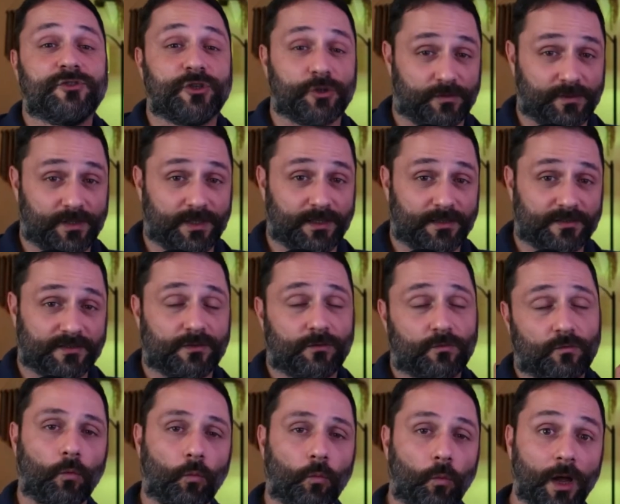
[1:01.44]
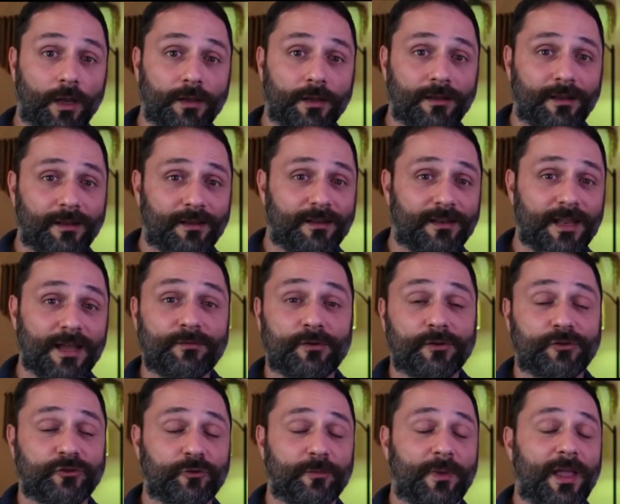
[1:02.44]
two things. One, never
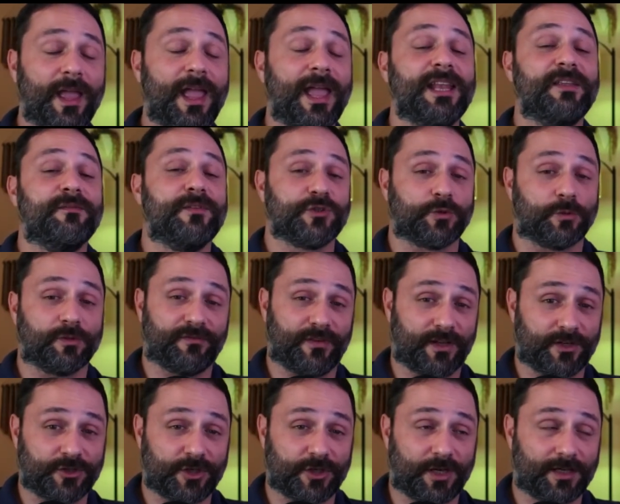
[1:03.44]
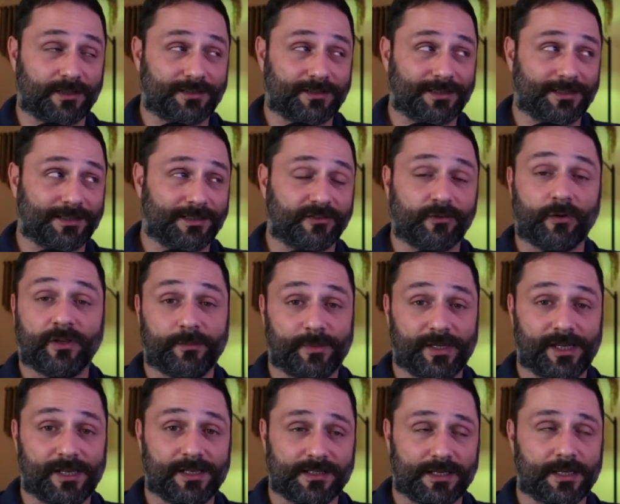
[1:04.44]
assume any visual effects shot is going to be
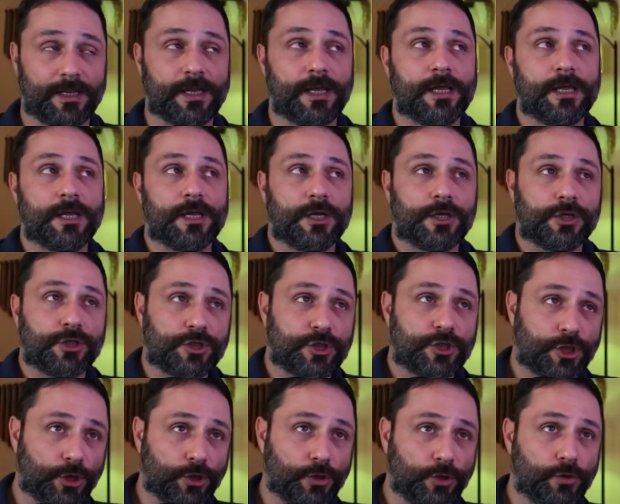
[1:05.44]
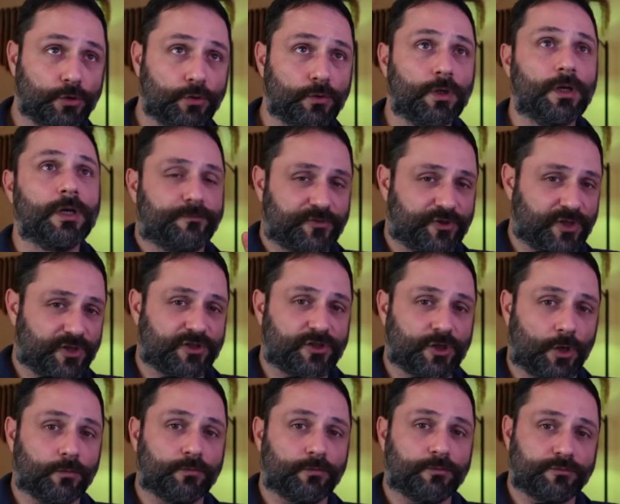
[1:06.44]
easy. Two, just
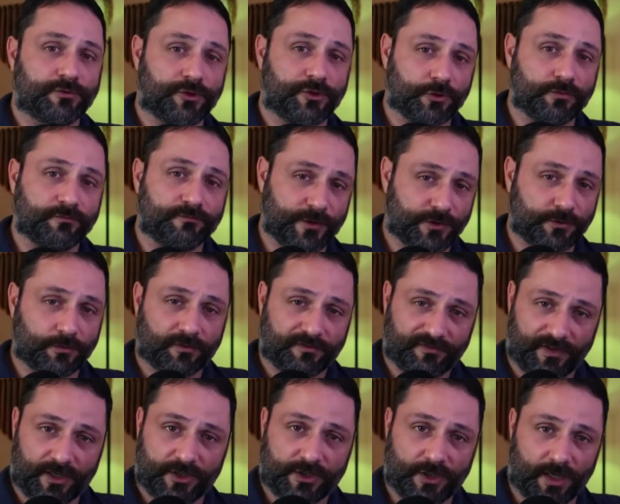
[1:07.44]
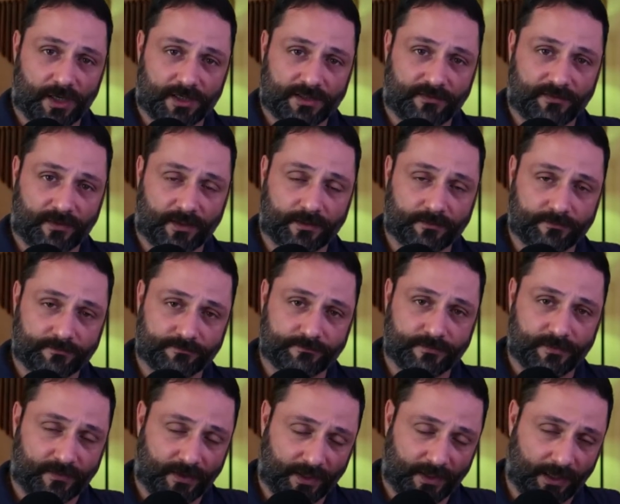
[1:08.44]
don't do visual effects shots if I can
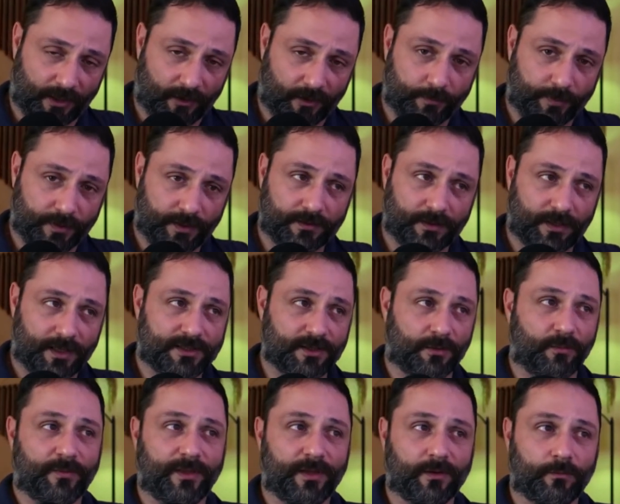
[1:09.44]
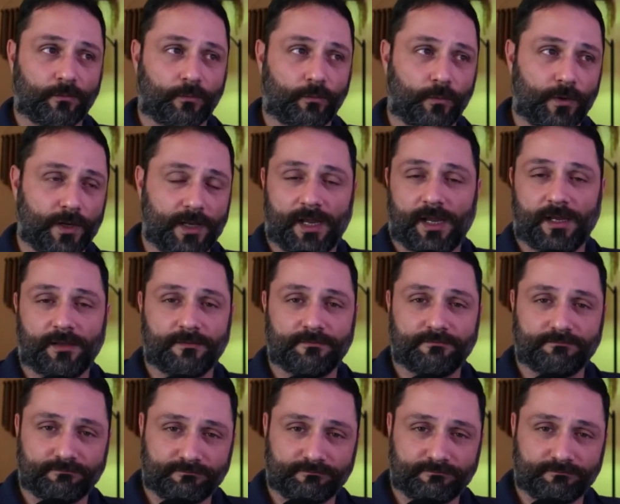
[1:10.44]
if I can help it. I don't think we need